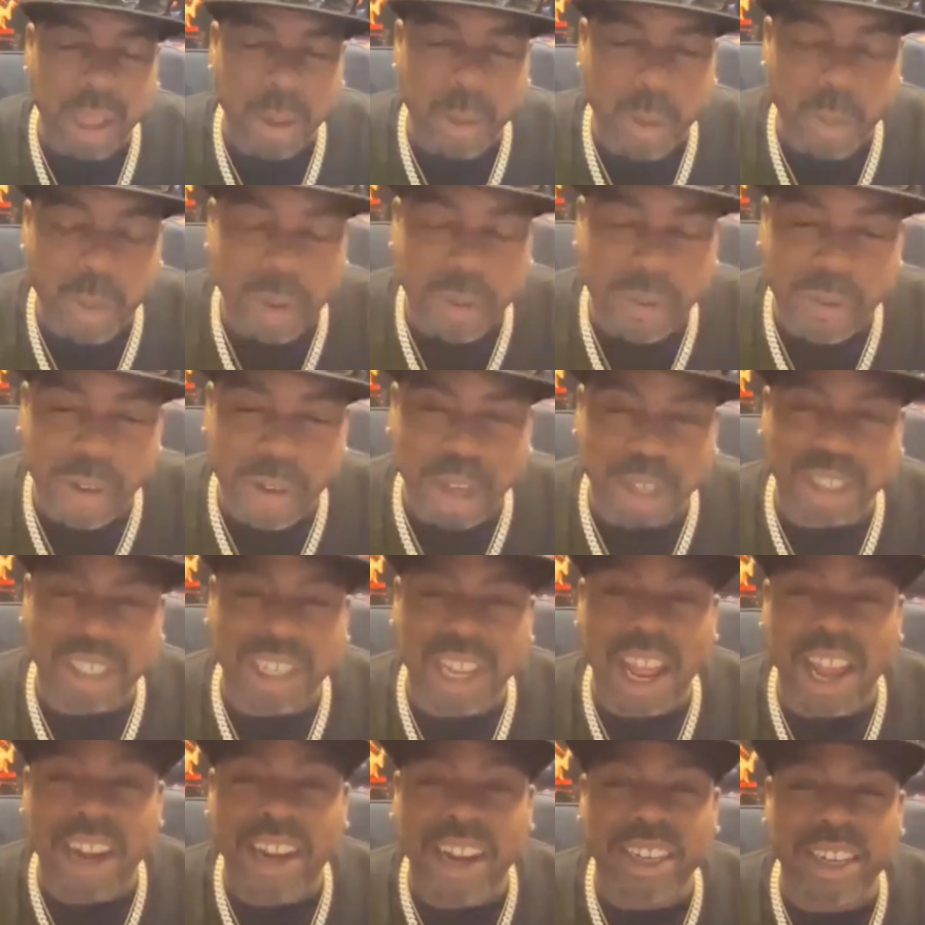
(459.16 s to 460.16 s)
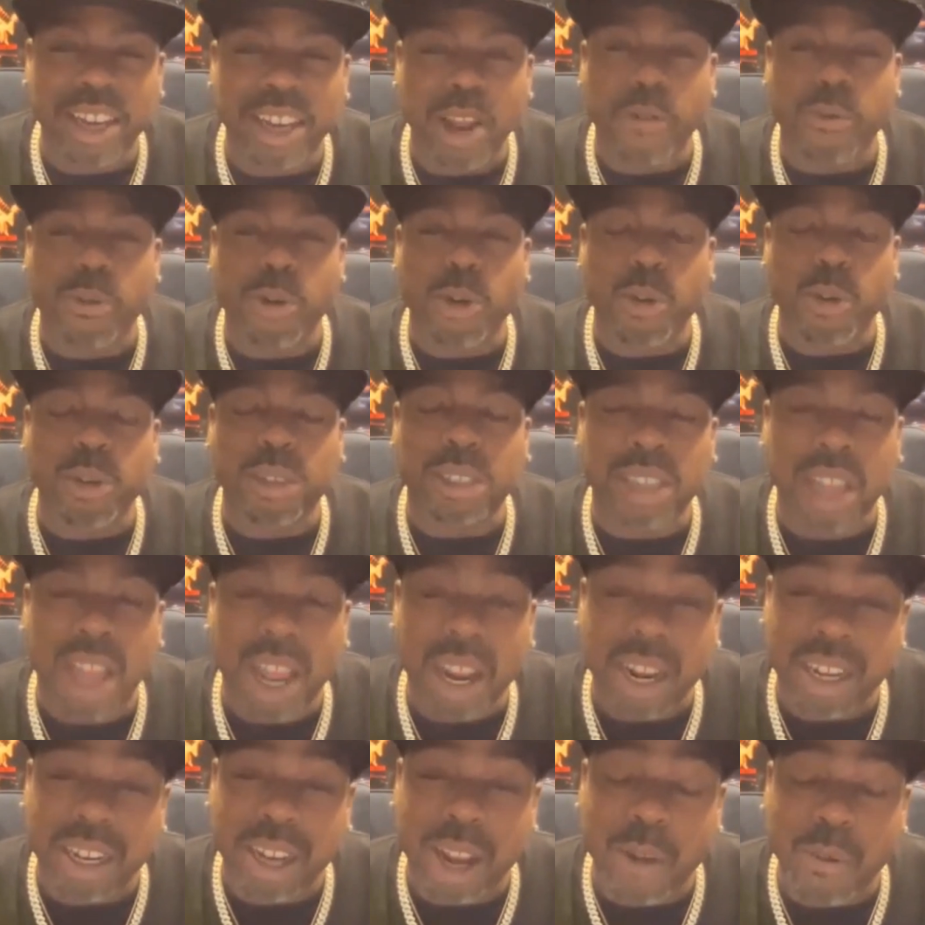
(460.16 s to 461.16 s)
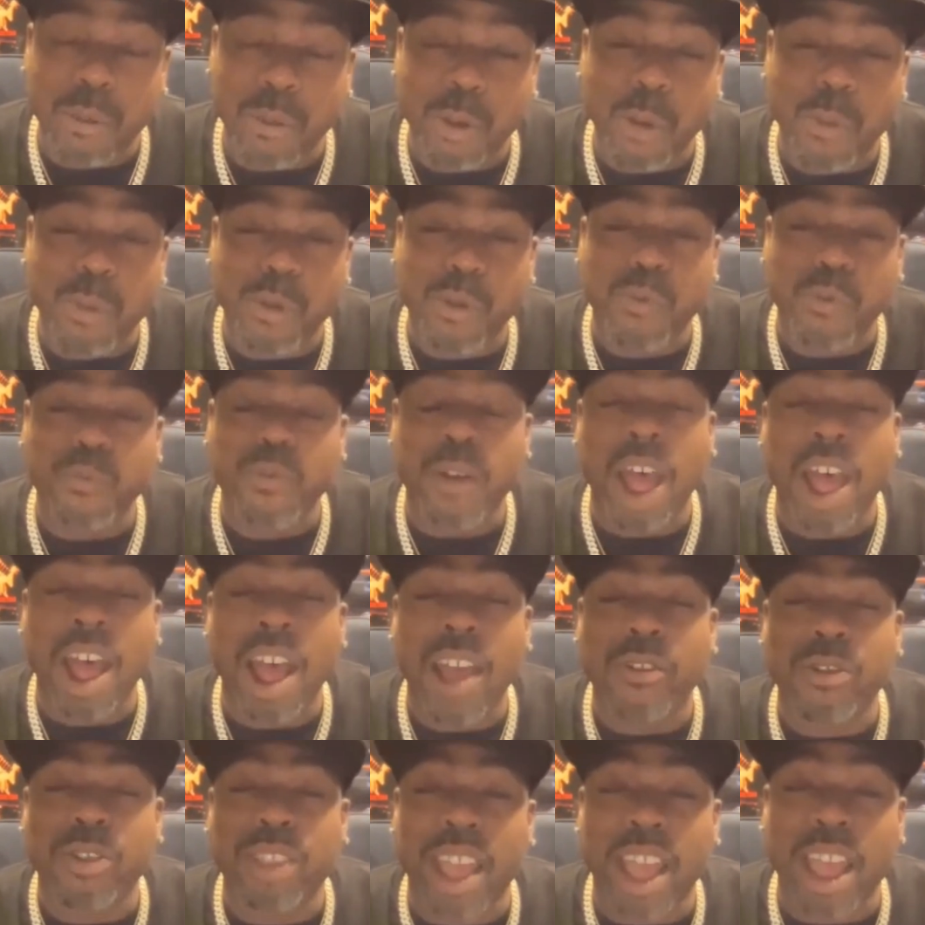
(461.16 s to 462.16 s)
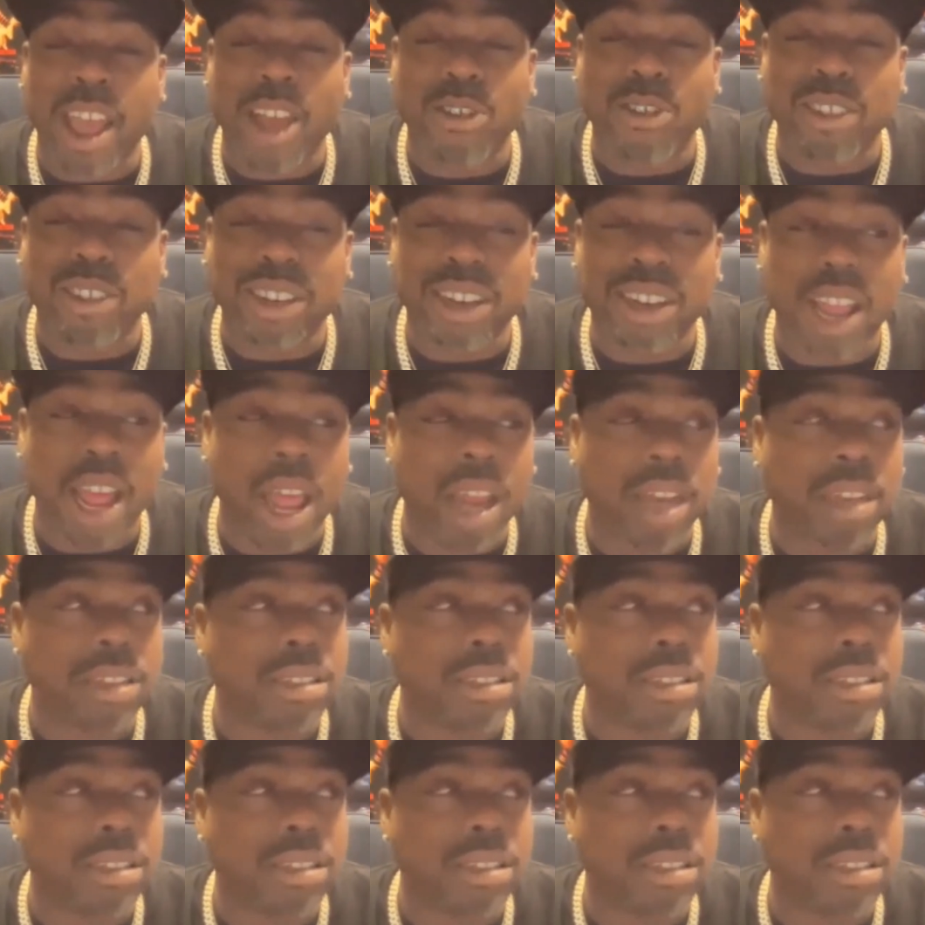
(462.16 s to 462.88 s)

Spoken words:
Yeah, when we first signed to Death Row, we signed to Death Row for $5,000.